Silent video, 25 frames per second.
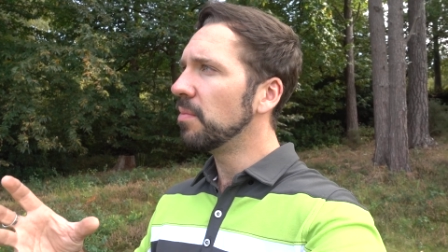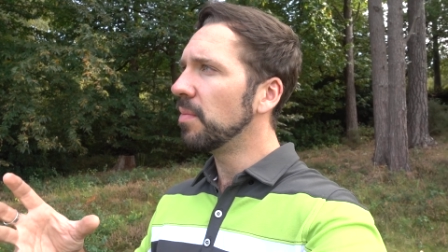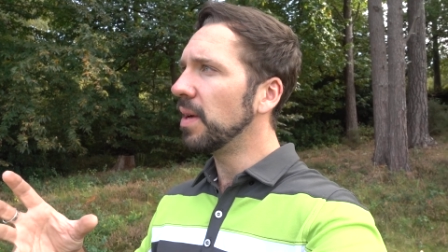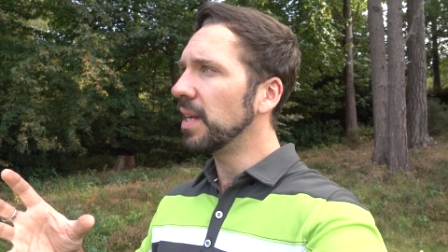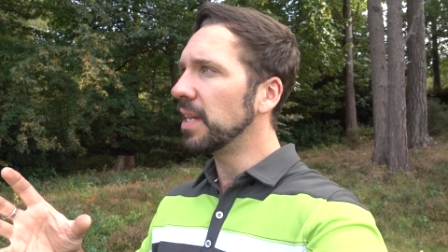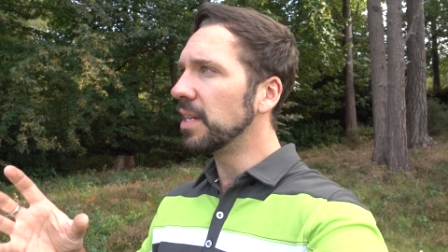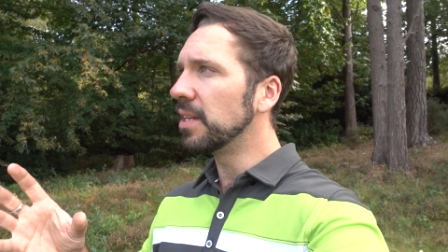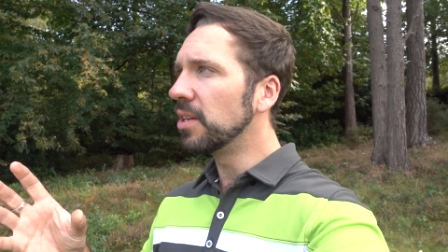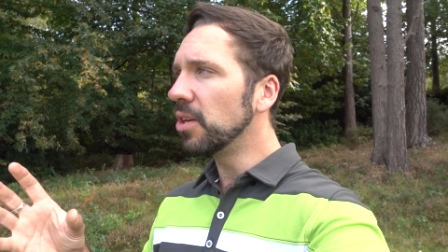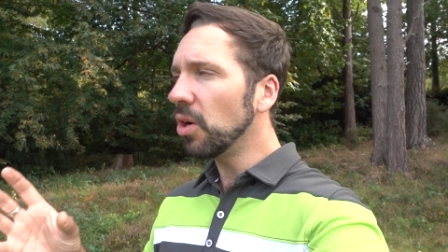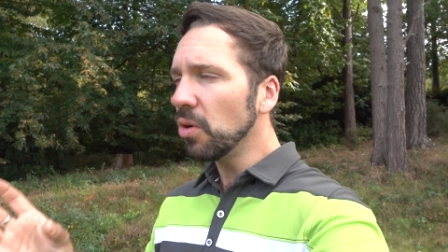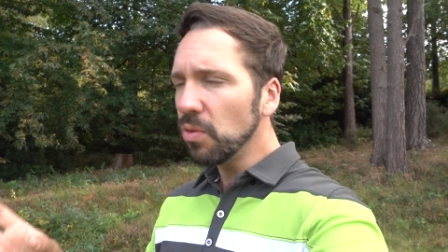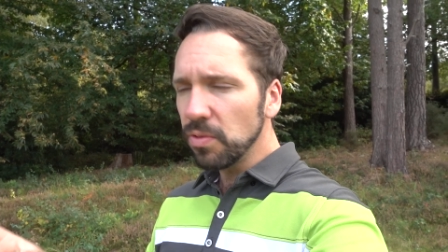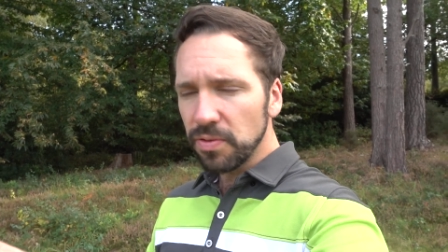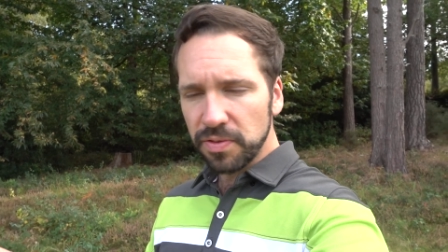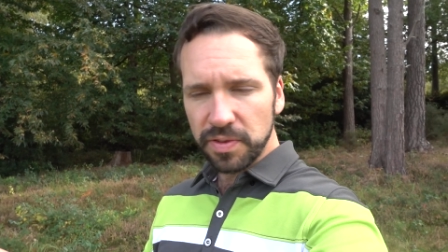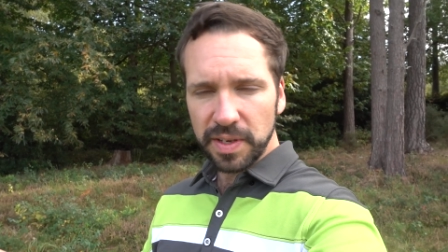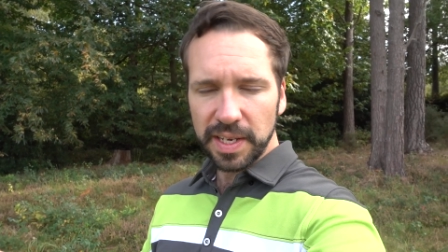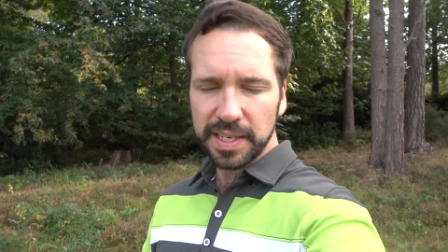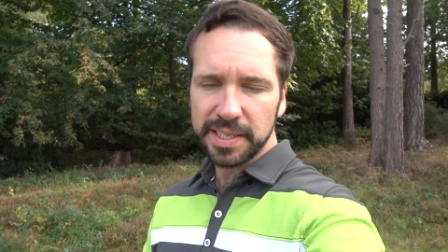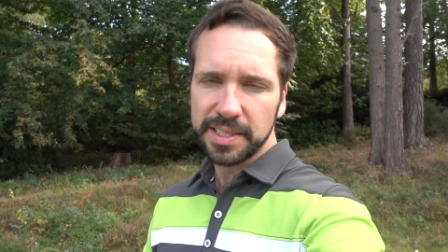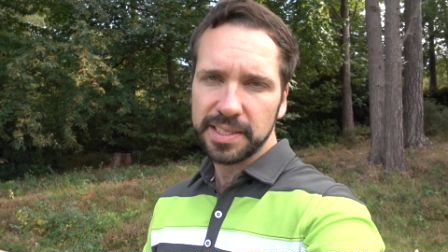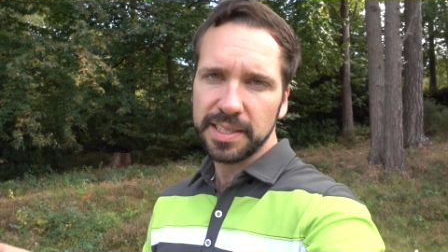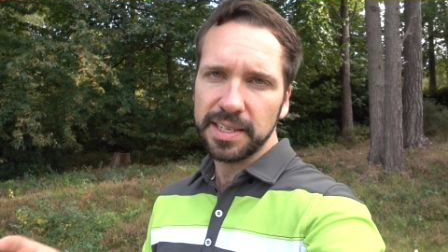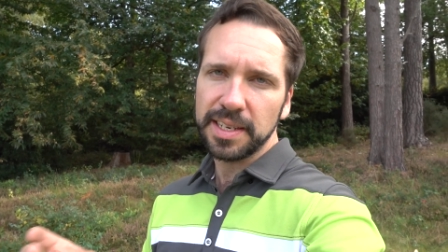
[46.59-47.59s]
My golf
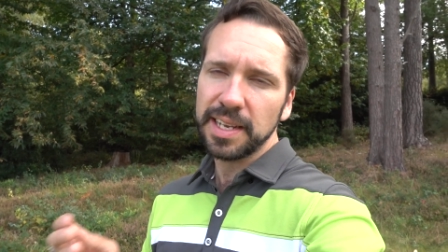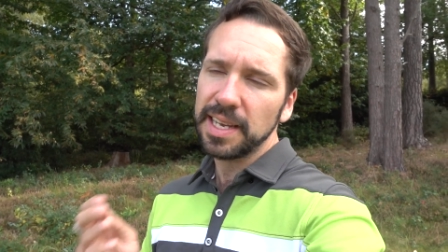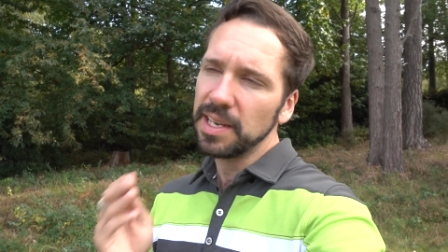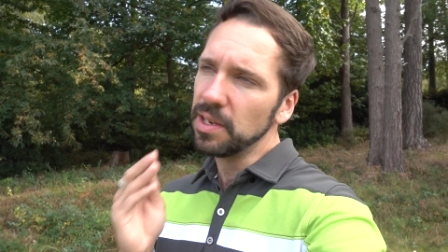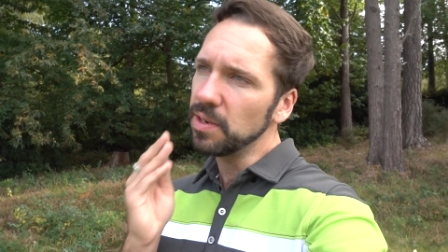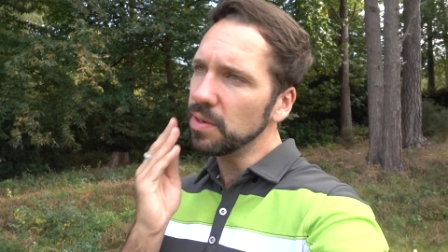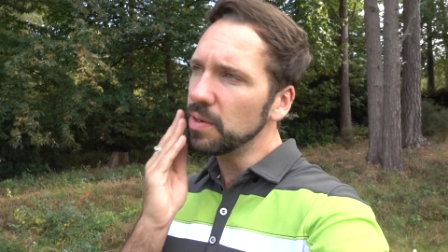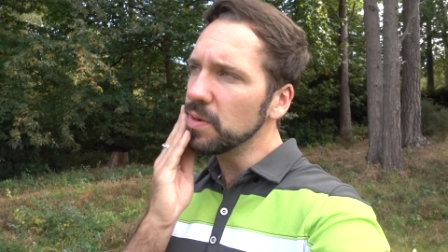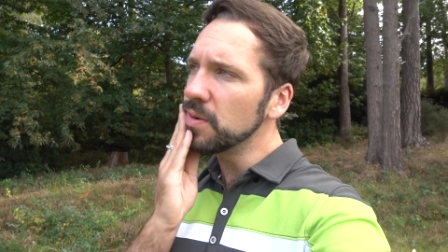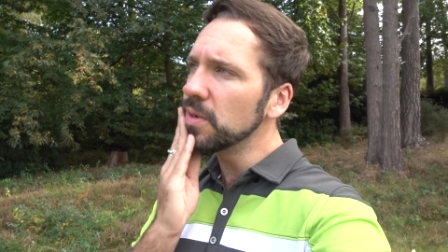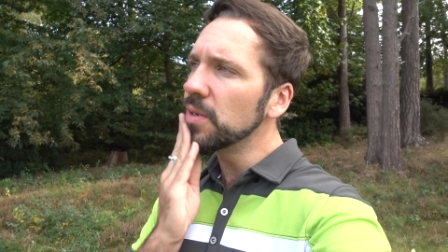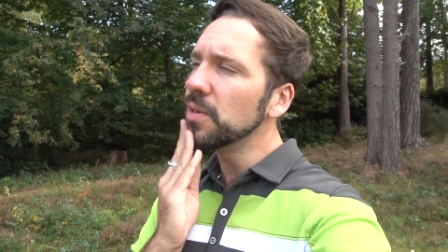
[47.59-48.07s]
yesterday